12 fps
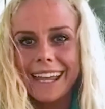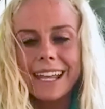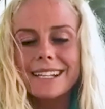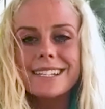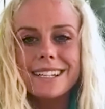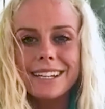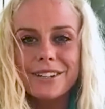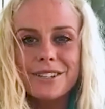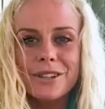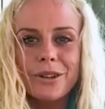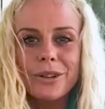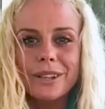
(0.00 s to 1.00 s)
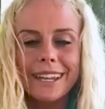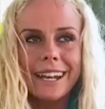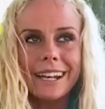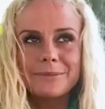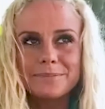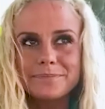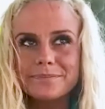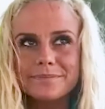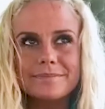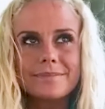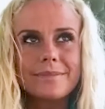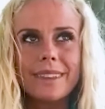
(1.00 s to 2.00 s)
18 years old. And
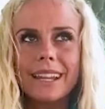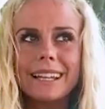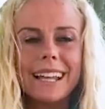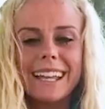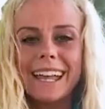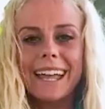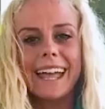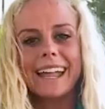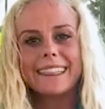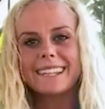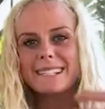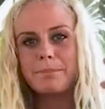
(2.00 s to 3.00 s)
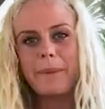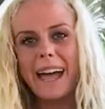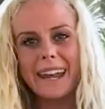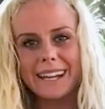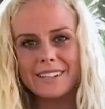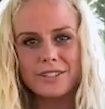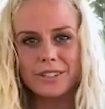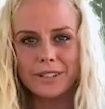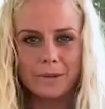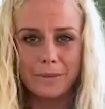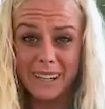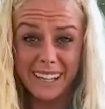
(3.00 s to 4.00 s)
like I had this bad angel
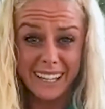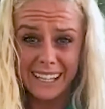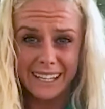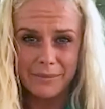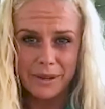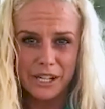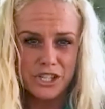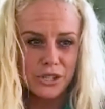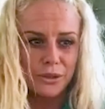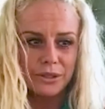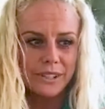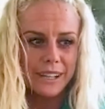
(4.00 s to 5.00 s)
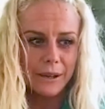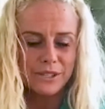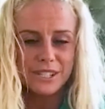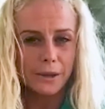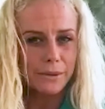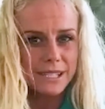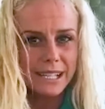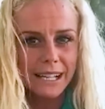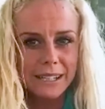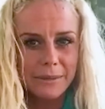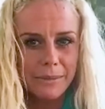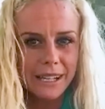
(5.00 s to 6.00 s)
on my shoulder that was always
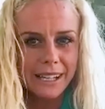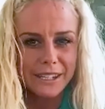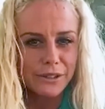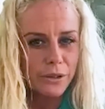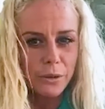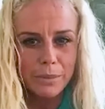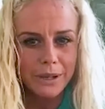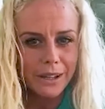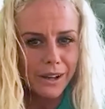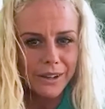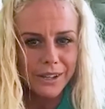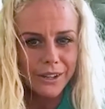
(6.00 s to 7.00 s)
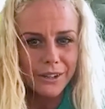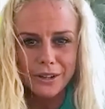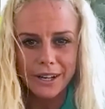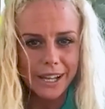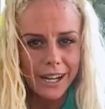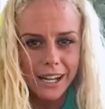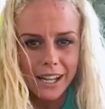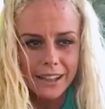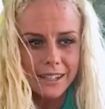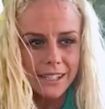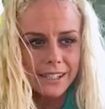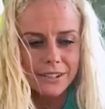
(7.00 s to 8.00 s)
telling me like, you don't belong here, you're not an
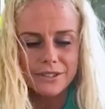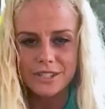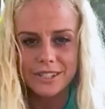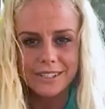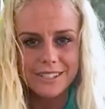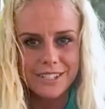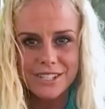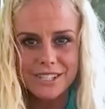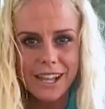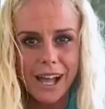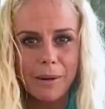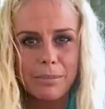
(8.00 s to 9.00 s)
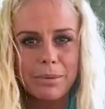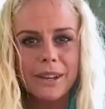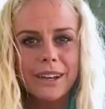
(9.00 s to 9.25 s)
athlete, you should just stop.